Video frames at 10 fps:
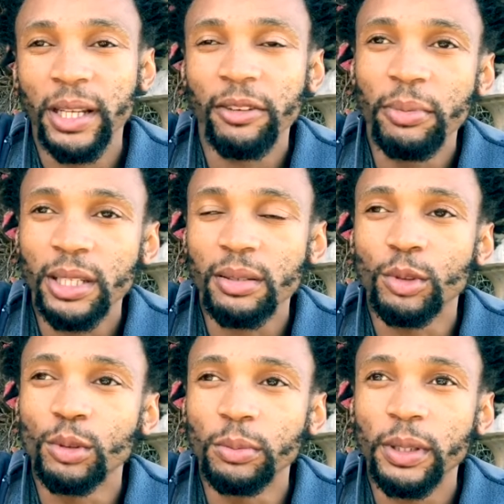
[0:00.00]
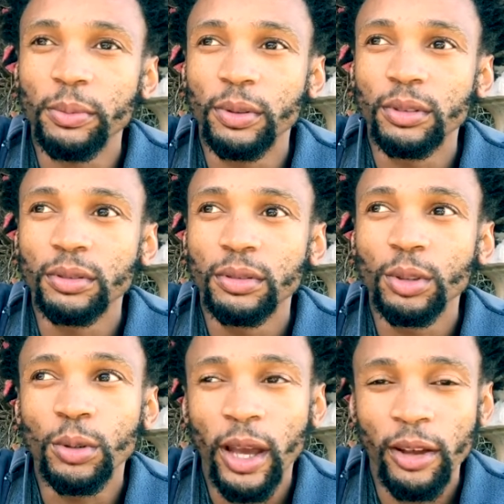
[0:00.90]
But I've met some cool people
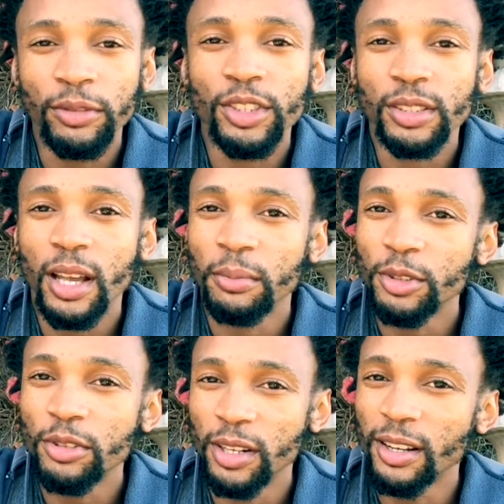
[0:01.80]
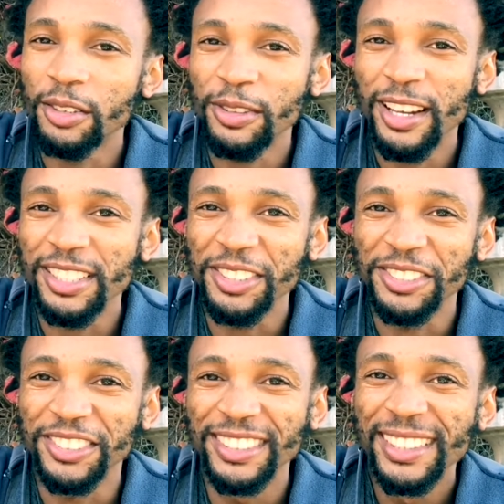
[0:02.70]
who have just come straight out of high school.